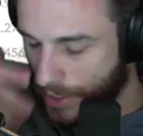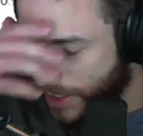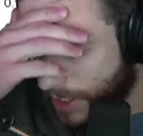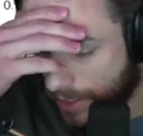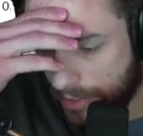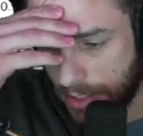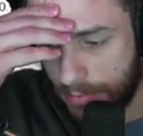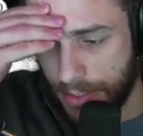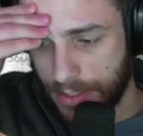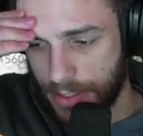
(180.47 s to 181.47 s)
it's going to
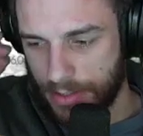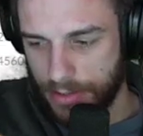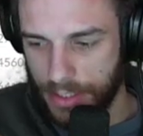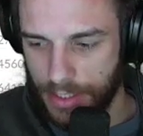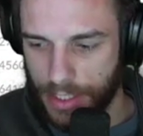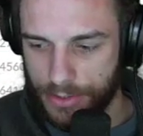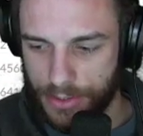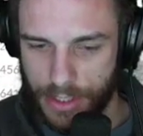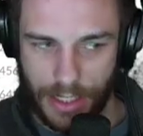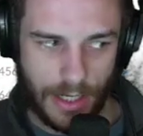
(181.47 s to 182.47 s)
be in the
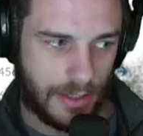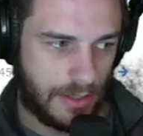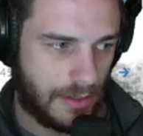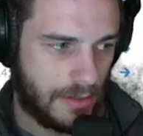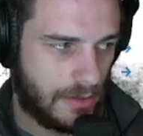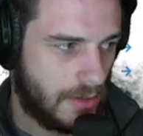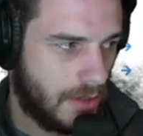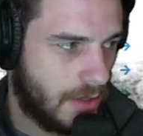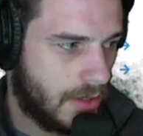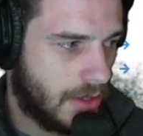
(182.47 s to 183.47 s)
Electron Cash
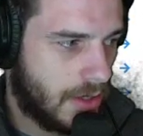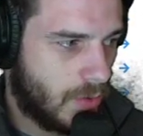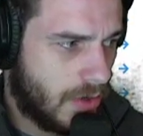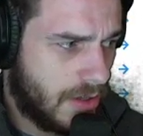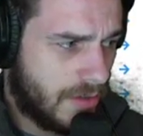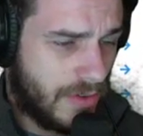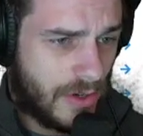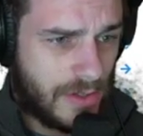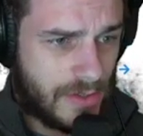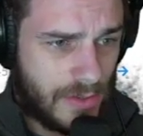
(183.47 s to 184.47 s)
wallet
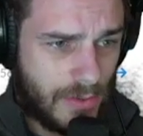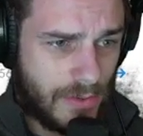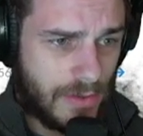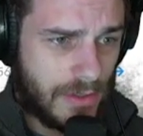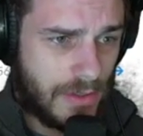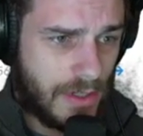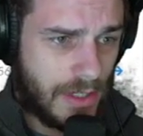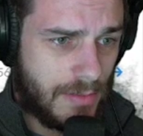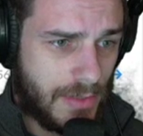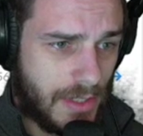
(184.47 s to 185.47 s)
very soon,
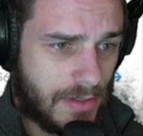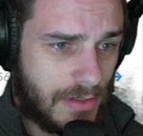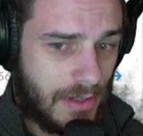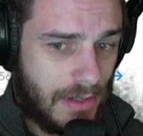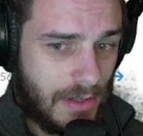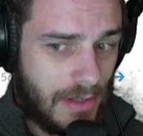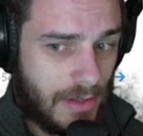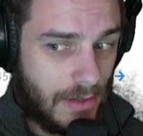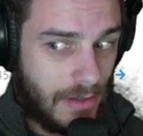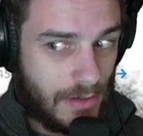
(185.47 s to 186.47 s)
because
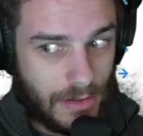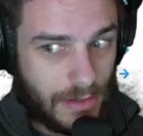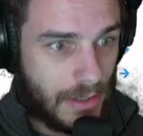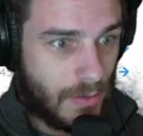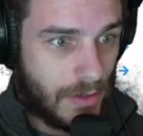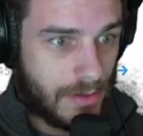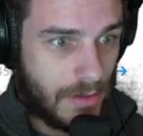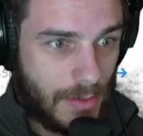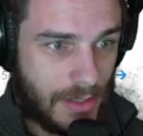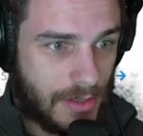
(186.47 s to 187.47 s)
the shit works. I
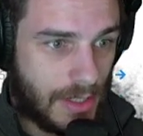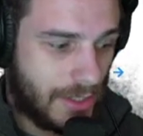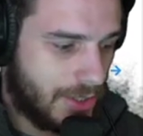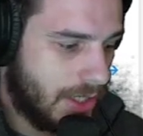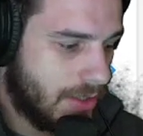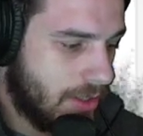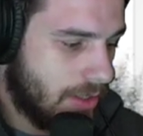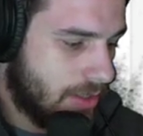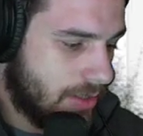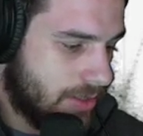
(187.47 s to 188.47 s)
mean, this is on chain,
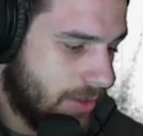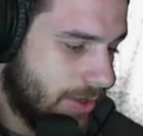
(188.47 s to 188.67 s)
so